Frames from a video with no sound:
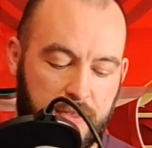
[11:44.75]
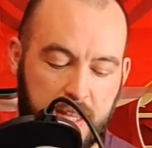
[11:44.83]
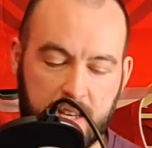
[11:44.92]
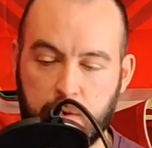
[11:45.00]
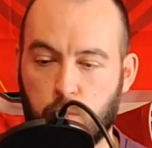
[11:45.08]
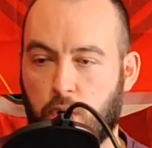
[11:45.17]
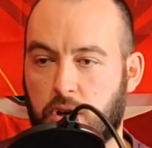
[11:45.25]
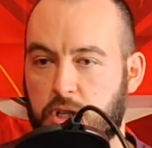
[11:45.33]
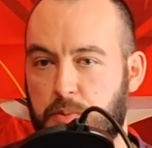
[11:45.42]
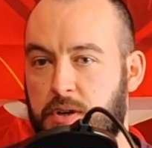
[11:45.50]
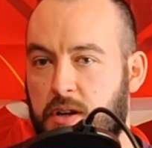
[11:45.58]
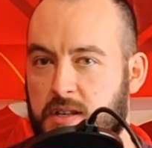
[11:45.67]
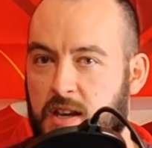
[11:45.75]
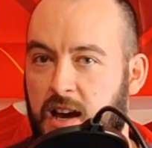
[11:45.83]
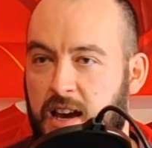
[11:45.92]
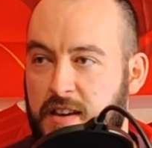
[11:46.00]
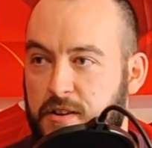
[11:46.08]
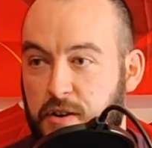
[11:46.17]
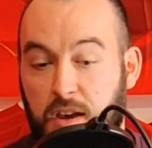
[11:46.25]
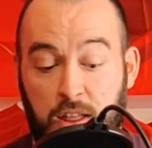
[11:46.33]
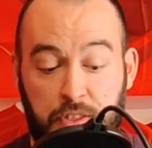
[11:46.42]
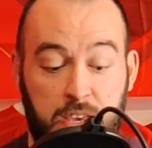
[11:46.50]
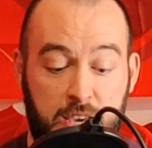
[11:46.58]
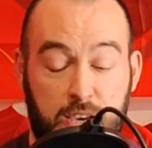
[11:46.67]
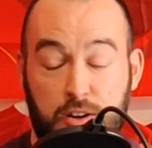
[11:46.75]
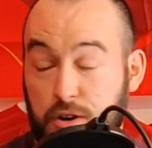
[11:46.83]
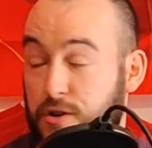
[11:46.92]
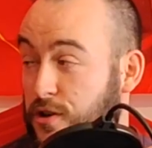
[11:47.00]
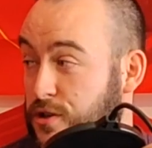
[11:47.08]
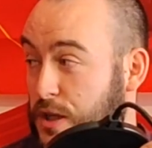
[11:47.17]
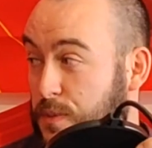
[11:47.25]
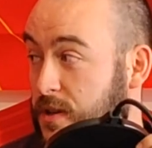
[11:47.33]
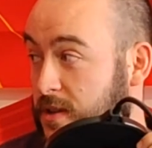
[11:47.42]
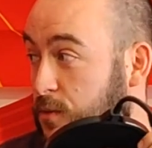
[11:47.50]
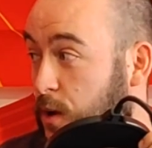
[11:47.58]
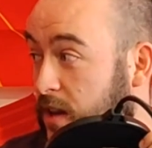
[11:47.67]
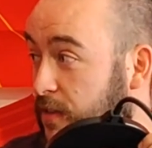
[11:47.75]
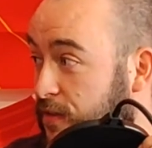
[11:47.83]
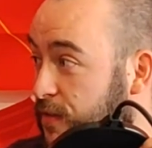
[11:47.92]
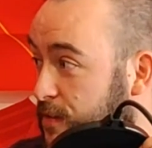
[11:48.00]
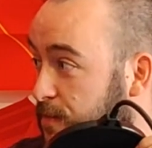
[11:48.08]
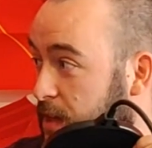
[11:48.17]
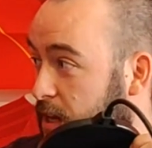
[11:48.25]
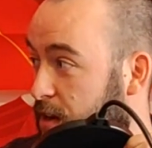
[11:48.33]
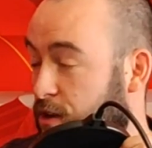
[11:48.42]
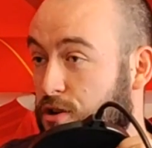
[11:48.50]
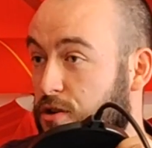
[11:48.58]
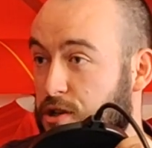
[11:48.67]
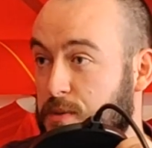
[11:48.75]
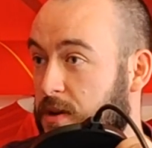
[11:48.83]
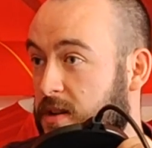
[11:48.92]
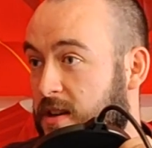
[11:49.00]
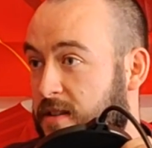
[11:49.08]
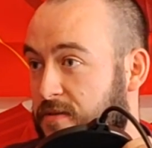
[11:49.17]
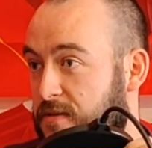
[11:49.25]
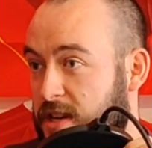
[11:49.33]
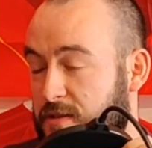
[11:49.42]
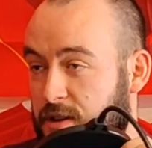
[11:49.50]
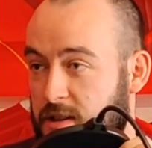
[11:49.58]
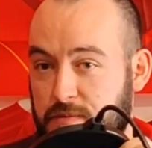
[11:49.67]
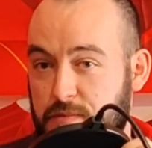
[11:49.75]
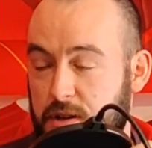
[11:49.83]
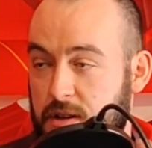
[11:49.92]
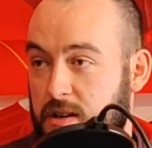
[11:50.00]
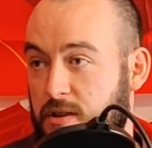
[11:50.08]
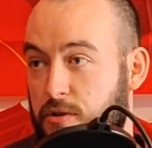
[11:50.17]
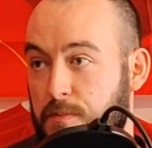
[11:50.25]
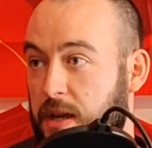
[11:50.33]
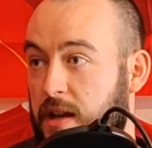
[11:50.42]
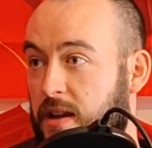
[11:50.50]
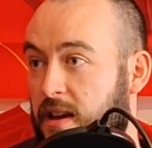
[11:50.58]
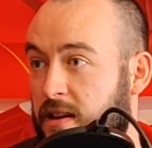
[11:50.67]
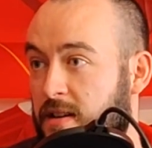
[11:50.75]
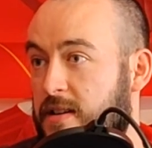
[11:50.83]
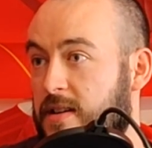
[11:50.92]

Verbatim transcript: think it was because I I think I got caught up in the wave. I got caught up in the right. Well, we're going to go unbeaten here.